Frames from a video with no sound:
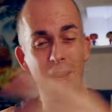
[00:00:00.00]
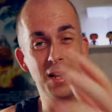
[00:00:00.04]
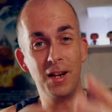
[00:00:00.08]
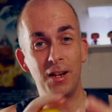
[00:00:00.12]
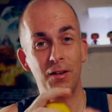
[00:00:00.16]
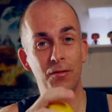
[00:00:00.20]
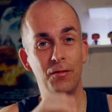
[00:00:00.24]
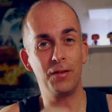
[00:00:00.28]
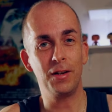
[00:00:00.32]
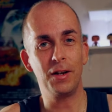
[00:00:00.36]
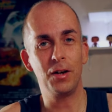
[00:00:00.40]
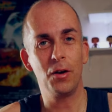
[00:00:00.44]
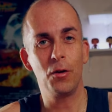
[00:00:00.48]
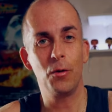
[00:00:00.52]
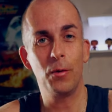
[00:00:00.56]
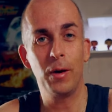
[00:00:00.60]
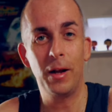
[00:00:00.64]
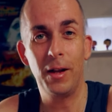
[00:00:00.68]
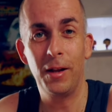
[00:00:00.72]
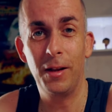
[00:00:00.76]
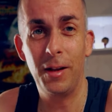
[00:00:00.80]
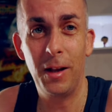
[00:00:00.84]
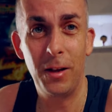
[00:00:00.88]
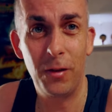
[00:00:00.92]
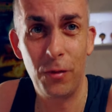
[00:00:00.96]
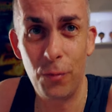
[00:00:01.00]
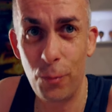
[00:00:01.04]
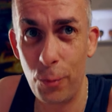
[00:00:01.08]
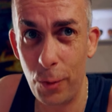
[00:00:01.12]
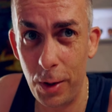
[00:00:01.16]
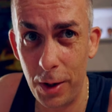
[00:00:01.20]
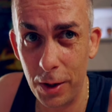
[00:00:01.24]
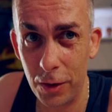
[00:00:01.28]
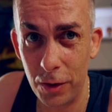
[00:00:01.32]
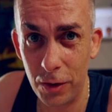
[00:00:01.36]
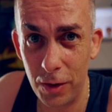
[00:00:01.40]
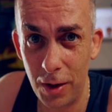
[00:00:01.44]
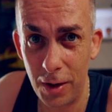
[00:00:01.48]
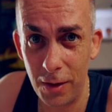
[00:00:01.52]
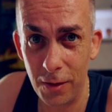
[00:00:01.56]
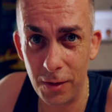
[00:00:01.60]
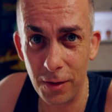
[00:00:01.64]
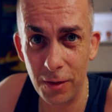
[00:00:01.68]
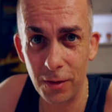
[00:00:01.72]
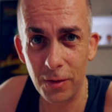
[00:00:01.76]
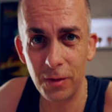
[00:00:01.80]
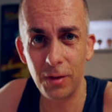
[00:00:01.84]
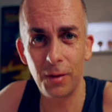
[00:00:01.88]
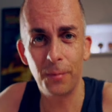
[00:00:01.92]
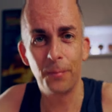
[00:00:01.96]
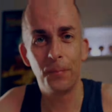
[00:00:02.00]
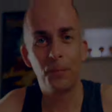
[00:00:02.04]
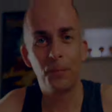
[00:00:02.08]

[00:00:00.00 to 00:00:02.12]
In this video, and that's a weird sentence.